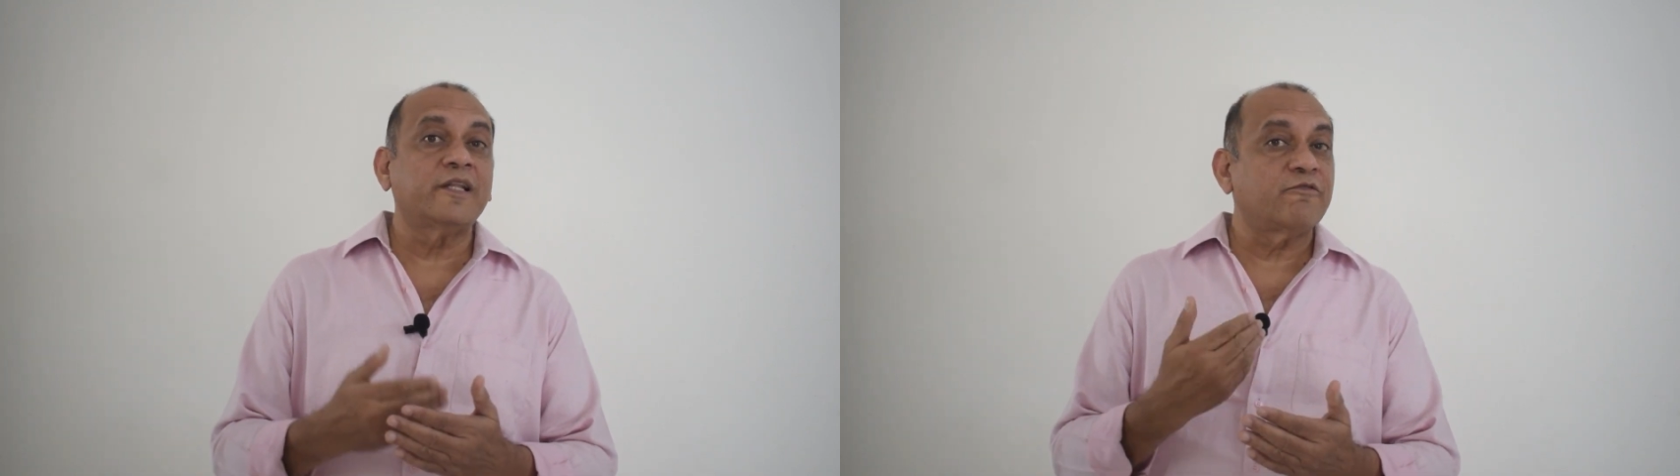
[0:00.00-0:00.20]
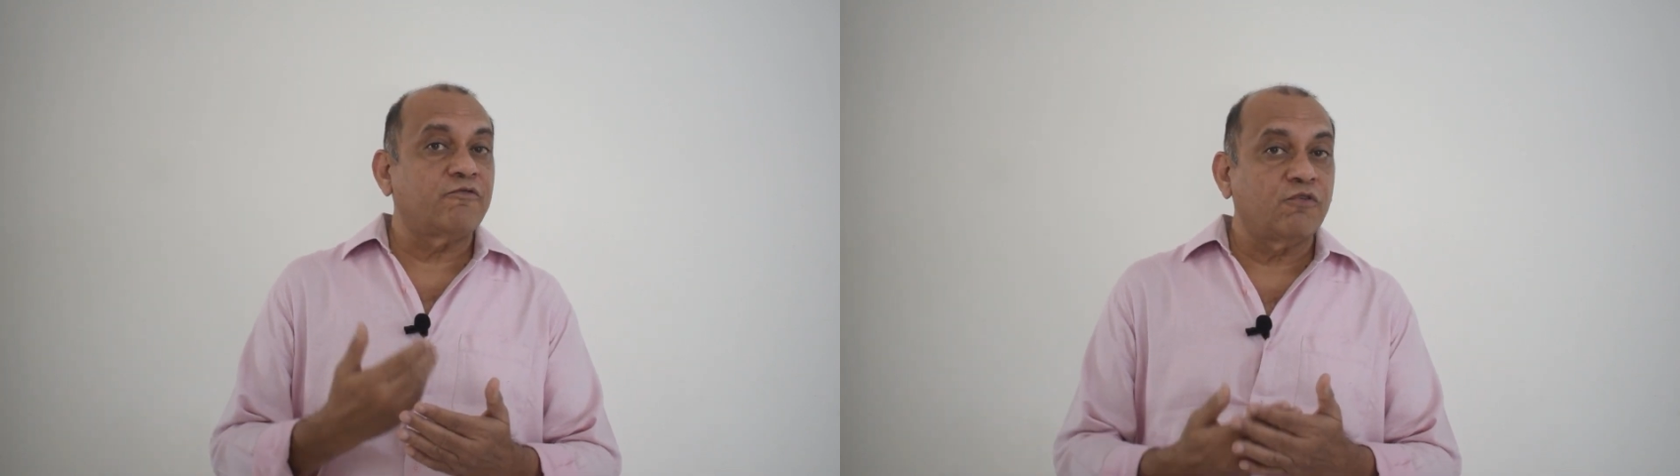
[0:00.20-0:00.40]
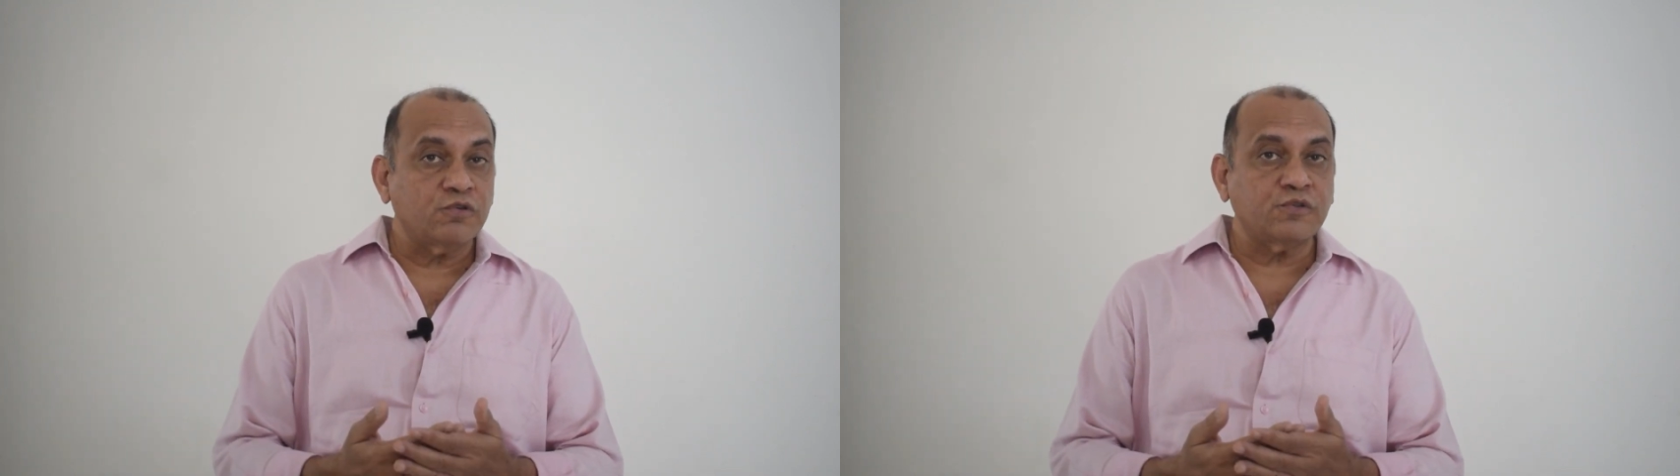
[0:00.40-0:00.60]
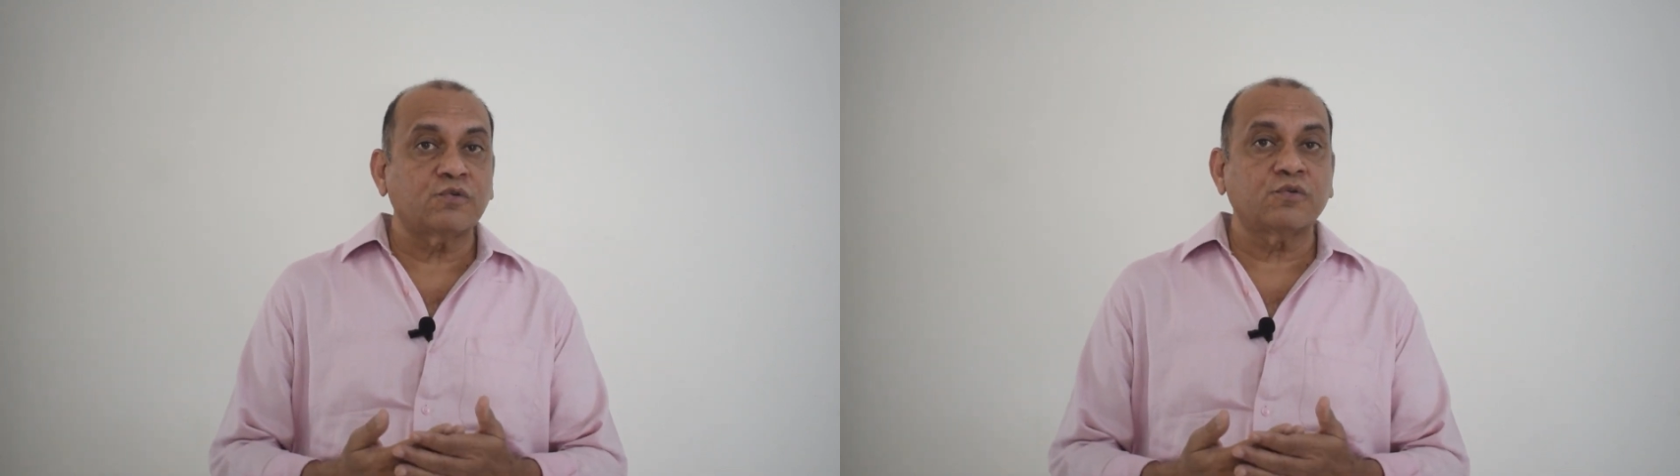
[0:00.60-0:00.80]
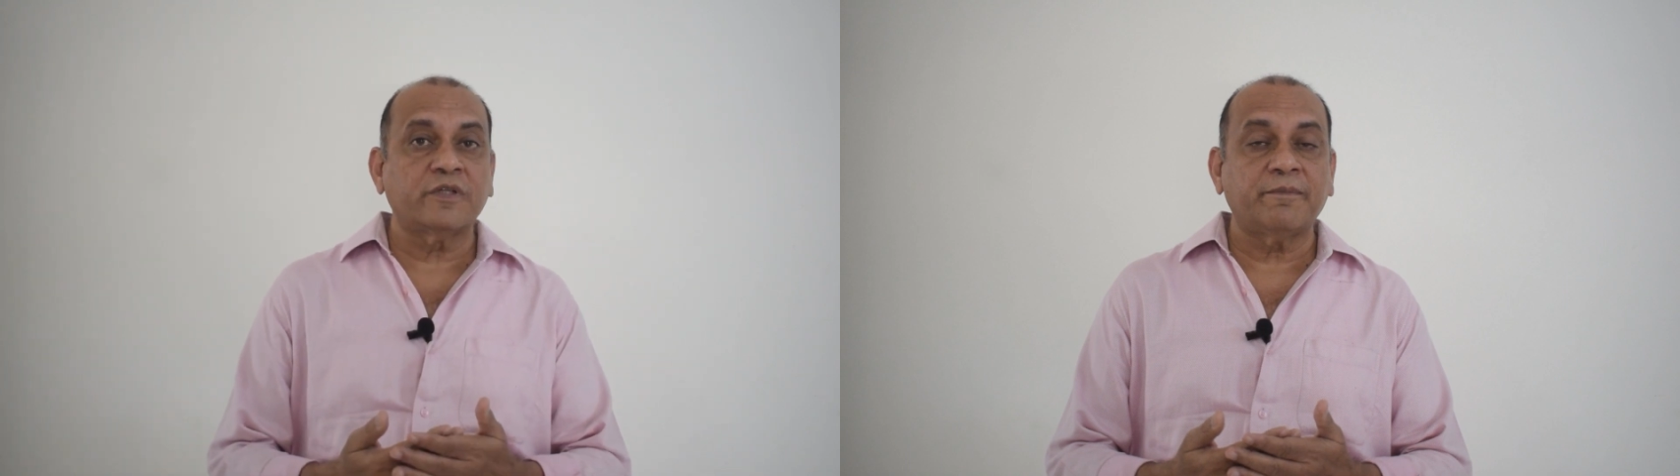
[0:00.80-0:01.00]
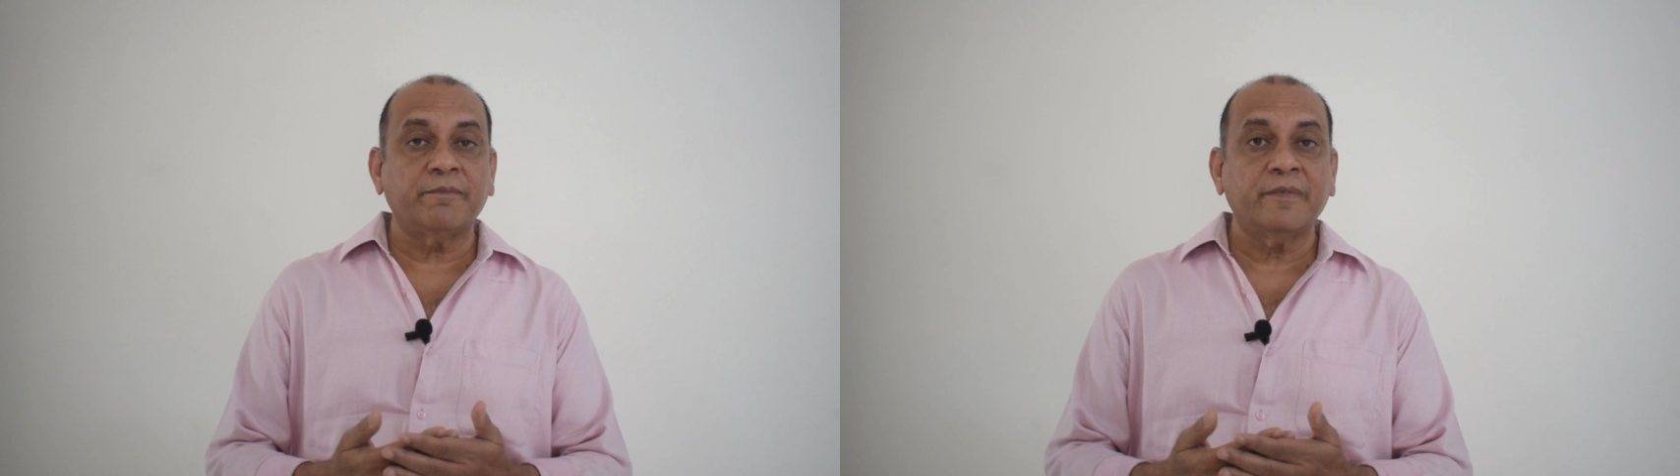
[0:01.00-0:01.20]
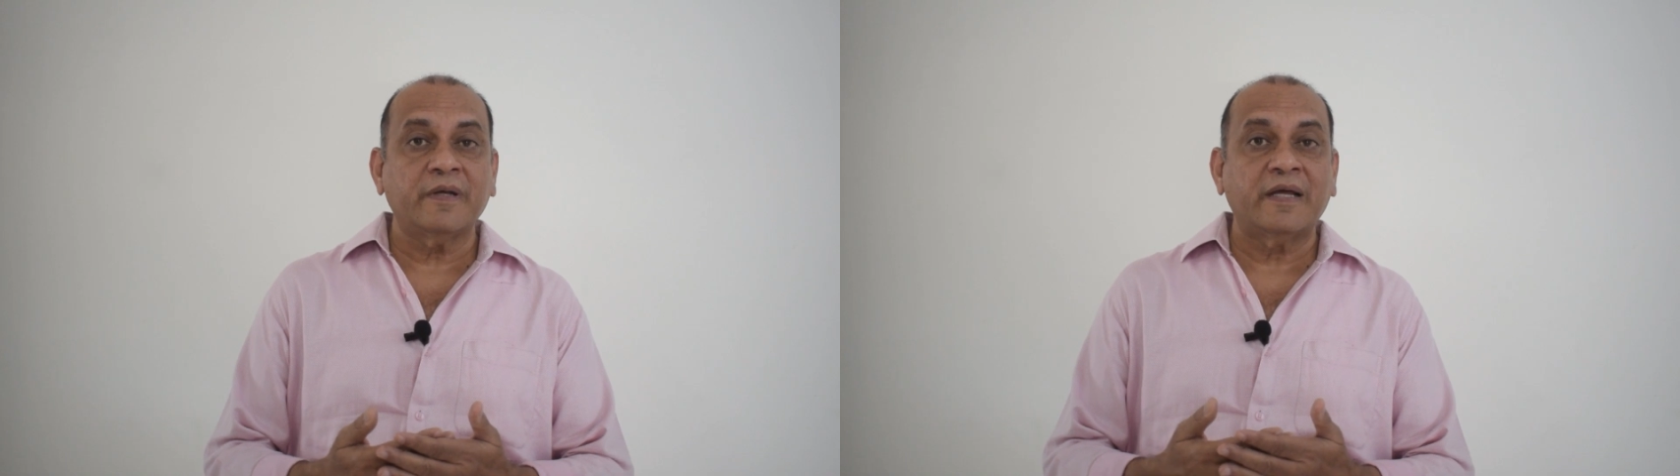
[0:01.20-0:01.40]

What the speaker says: that flows through them